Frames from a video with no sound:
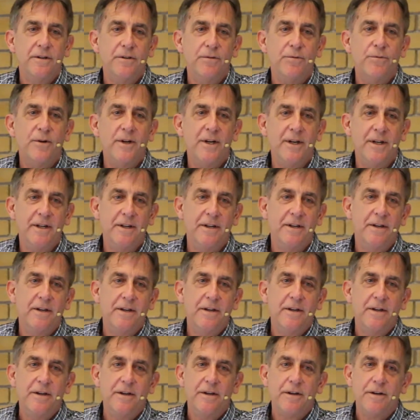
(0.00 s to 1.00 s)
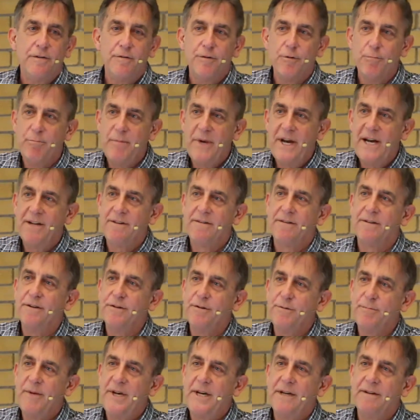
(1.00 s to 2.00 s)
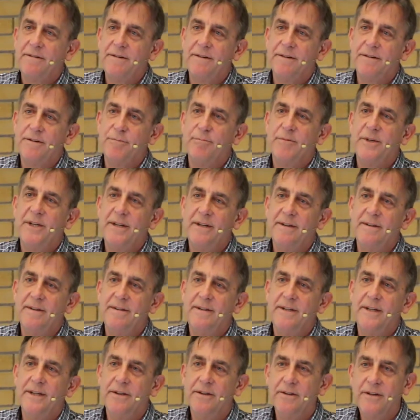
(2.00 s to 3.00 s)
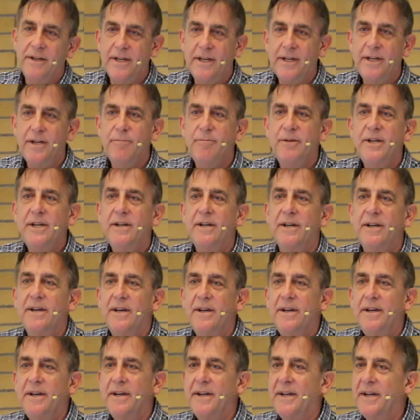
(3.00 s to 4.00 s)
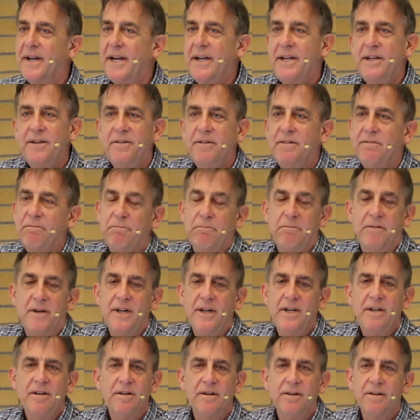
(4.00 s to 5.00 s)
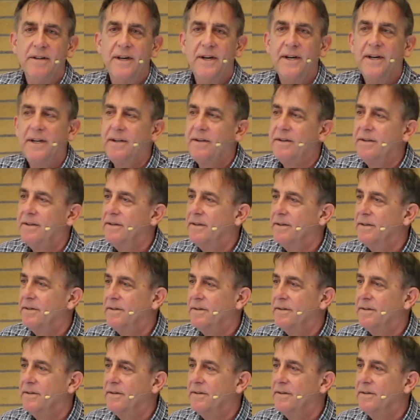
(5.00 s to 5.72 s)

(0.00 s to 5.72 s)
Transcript: One. Bachelor's, master's, and PhD. You kidding me? And I didn't know that.